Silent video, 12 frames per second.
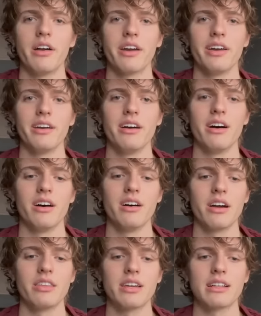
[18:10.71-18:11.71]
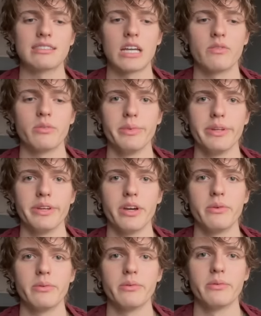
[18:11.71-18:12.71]
Okay, I think it's time for me to
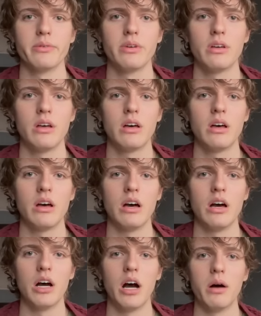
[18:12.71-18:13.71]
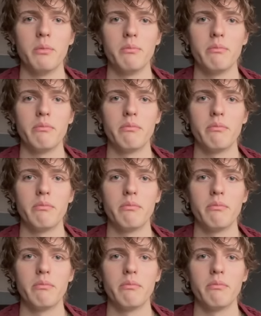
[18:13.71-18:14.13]
go.